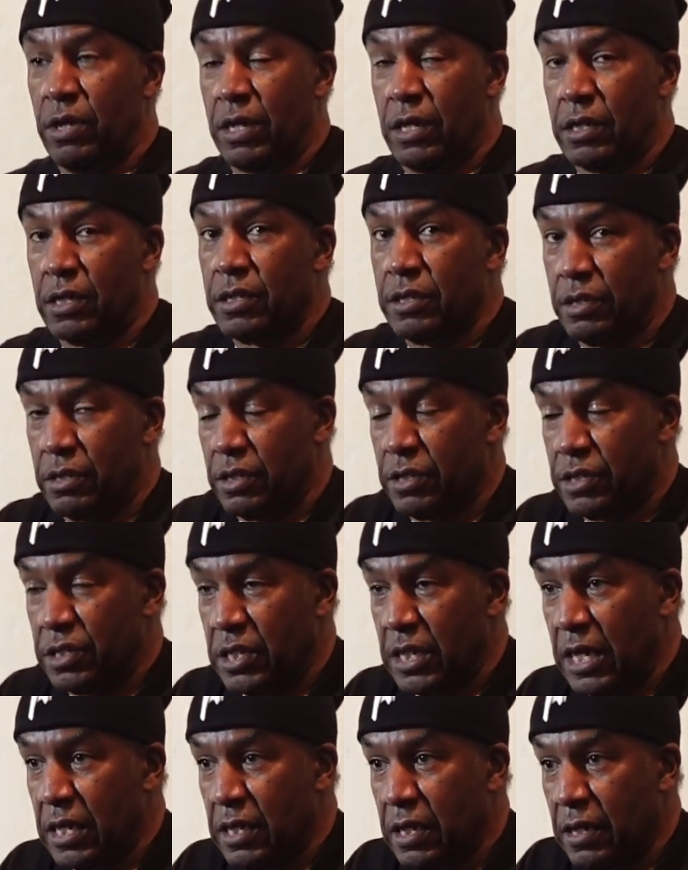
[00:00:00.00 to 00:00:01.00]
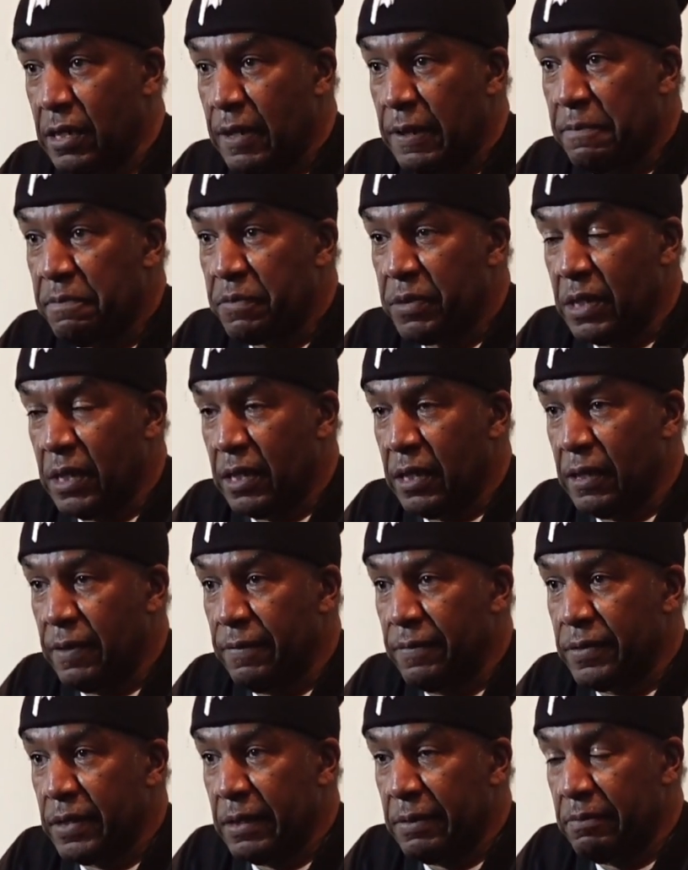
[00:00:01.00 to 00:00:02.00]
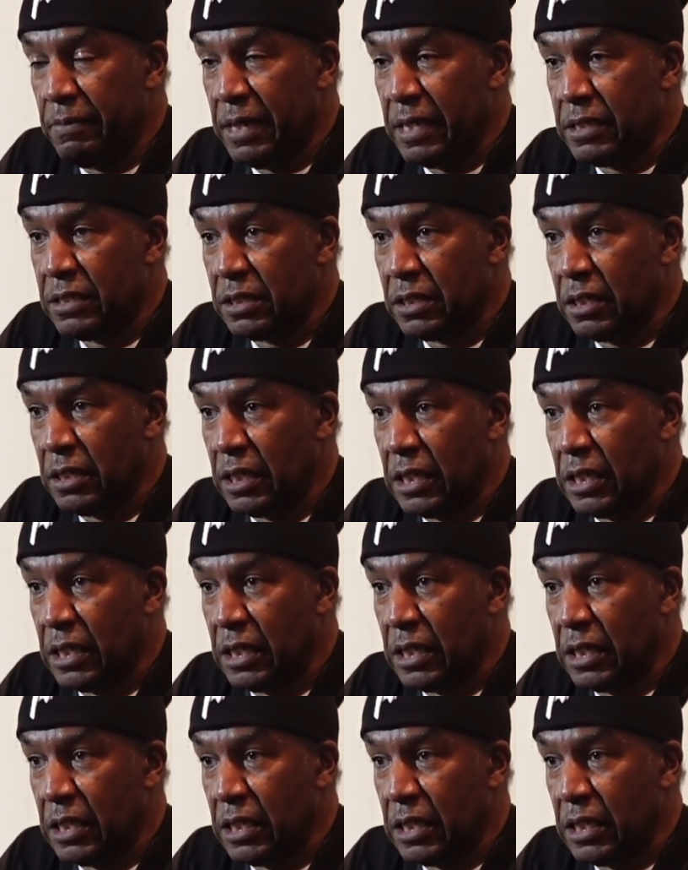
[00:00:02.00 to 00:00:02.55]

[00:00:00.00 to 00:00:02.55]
You can understand it. The Mexican